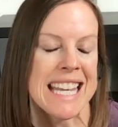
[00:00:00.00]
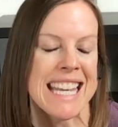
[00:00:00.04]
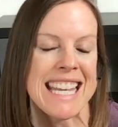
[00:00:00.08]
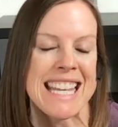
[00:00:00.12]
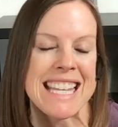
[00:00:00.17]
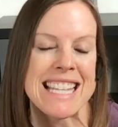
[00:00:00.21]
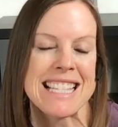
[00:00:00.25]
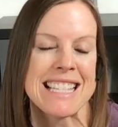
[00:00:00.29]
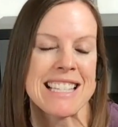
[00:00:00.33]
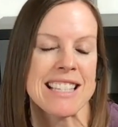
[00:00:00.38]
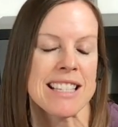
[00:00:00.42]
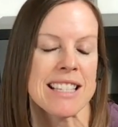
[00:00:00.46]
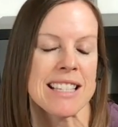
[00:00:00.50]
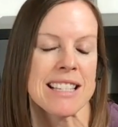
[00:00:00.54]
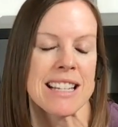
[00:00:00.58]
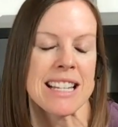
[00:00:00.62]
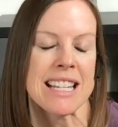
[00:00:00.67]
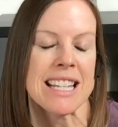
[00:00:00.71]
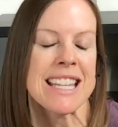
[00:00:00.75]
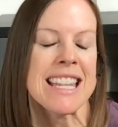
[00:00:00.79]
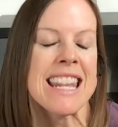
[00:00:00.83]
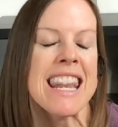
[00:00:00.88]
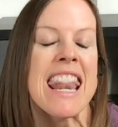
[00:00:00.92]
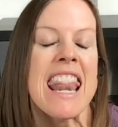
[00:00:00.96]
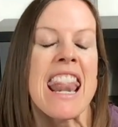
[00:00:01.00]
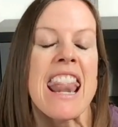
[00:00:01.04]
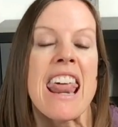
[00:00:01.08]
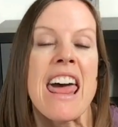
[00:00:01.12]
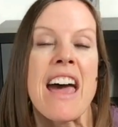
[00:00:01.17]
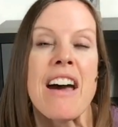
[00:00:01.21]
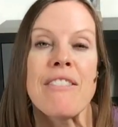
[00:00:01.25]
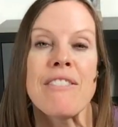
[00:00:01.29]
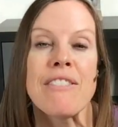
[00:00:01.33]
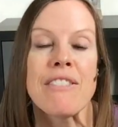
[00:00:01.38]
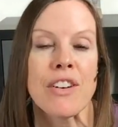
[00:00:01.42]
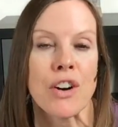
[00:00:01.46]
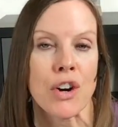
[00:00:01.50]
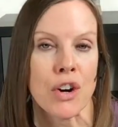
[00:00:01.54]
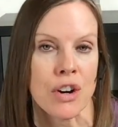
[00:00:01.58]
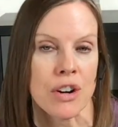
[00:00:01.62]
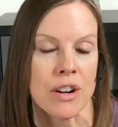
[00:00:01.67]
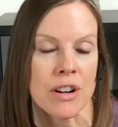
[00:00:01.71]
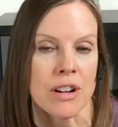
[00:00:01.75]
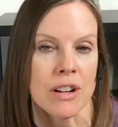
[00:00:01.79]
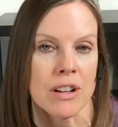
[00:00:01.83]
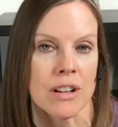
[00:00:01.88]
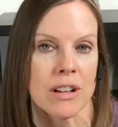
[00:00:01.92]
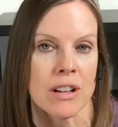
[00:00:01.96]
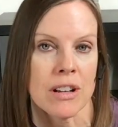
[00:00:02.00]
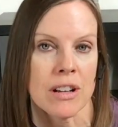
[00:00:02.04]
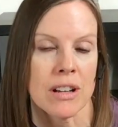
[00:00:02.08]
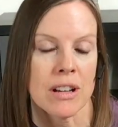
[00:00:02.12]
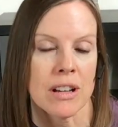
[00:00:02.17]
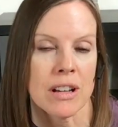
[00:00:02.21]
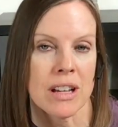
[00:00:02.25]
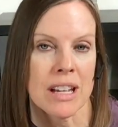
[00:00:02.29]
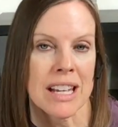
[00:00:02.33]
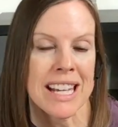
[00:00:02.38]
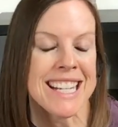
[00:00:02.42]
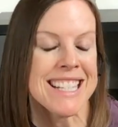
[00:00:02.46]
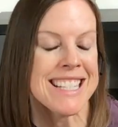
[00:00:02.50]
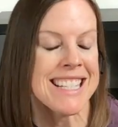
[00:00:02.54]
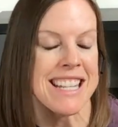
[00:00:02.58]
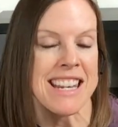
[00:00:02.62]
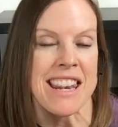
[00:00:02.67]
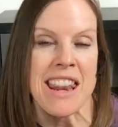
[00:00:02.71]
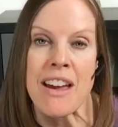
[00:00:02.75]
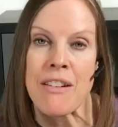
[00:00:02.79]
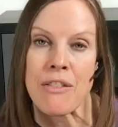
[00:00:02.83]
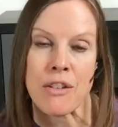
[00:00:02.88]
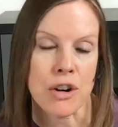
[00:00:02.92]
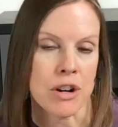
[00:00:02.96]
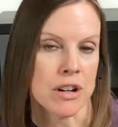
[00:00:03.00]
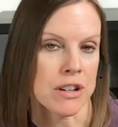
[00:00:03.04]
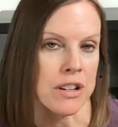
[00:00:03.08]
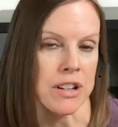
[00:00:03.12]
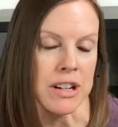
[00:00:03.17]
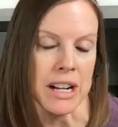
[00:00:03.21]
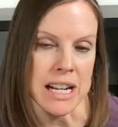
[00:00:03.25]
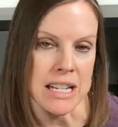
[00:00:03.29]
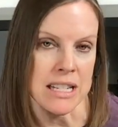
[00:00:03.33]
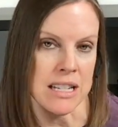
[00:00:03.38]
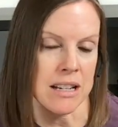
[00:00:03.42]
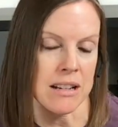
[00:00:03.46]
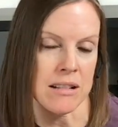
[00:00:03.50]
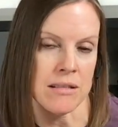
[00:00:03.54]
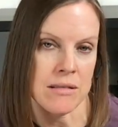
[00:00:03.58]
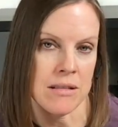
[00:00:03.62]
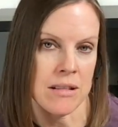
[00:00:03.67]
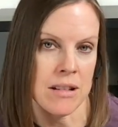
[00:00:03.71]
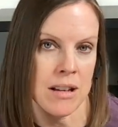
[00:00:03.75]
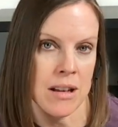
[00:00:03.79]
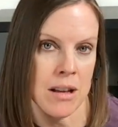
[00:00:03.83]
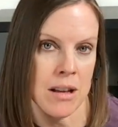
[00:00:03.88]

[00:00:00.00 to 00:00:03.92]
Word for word: is never it's never a good idea.